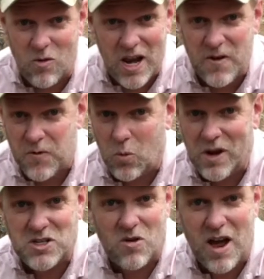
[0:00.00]
ready for
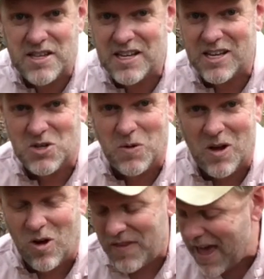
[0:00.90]
winterizing and doing
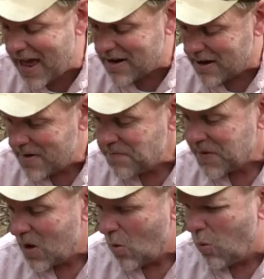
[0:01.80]
all that,
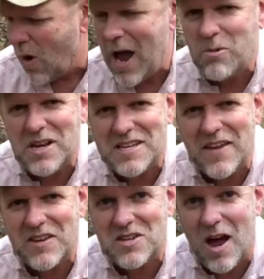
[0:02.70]
why would it
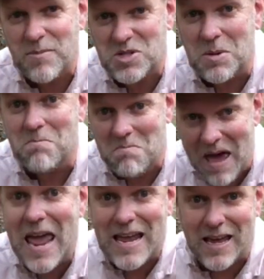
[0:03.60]
take the time to
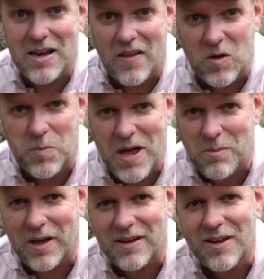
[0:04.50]
make another
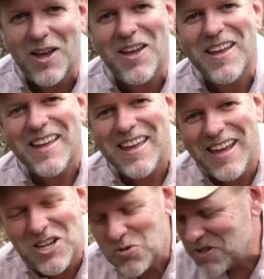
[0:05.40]
pigment?
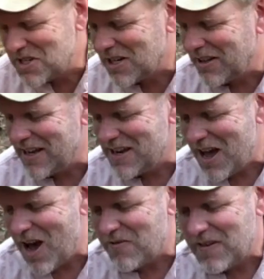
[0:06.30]
Interestingly
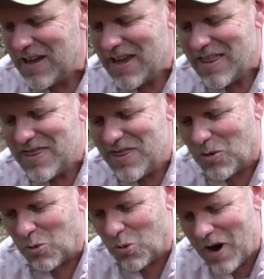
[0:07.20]
enough, the
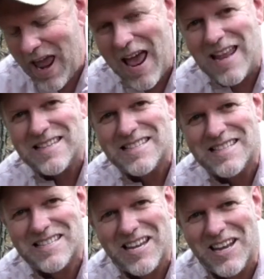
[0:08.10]
reds
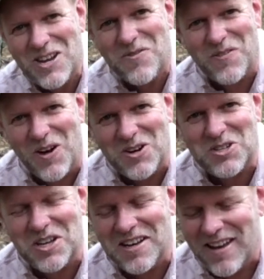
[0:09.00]
tend to
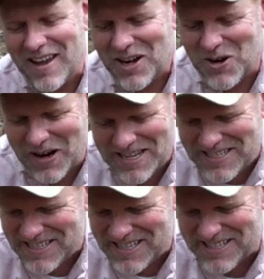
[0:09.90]
function,
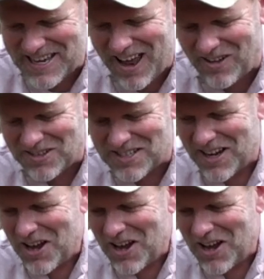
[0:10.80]
crazy as this sounds,